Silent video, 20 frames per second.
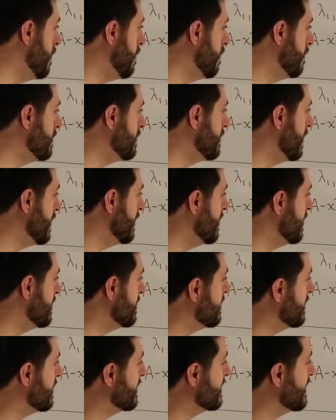Notice that it
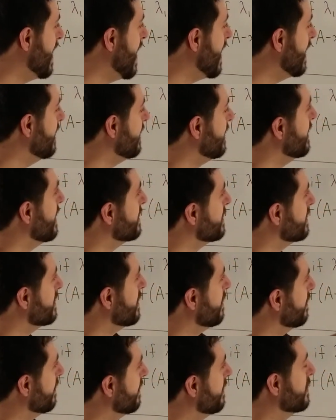isn't exactly
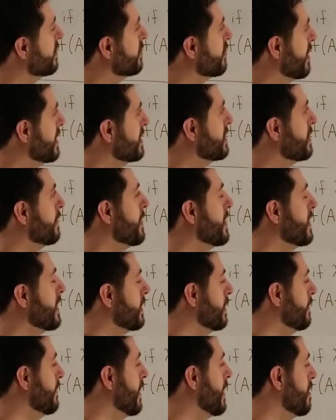necessarily the trace
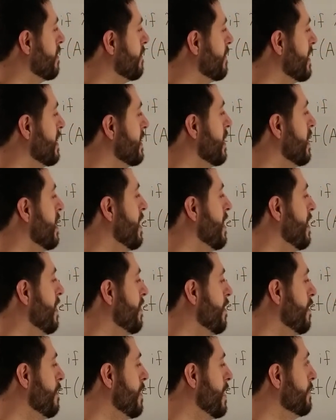depending on the value of n.
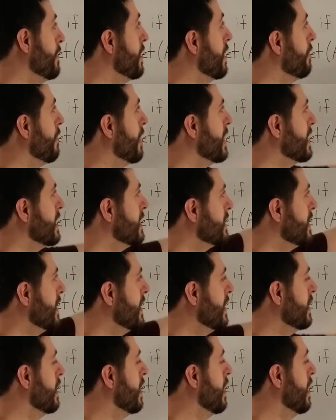There might be a minus
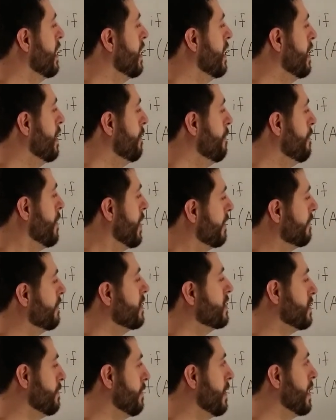sign, but if
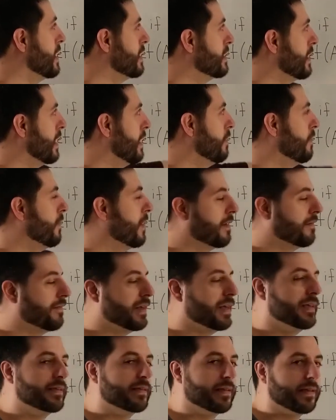there's a minus sign in one of
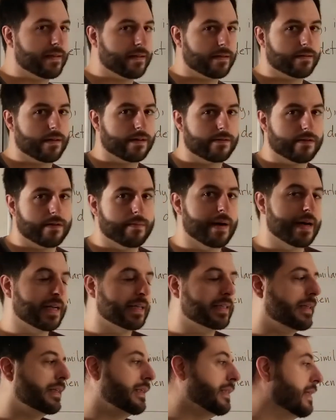these, then there's also a
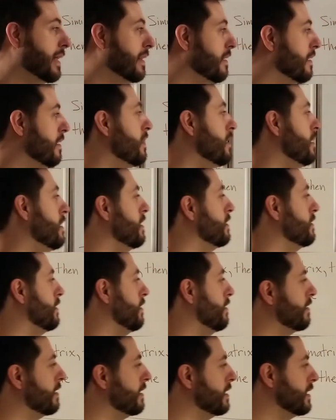minus sign in the other,
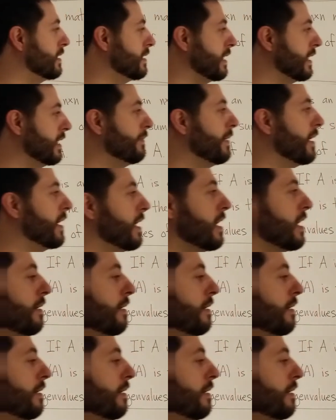so you can just think about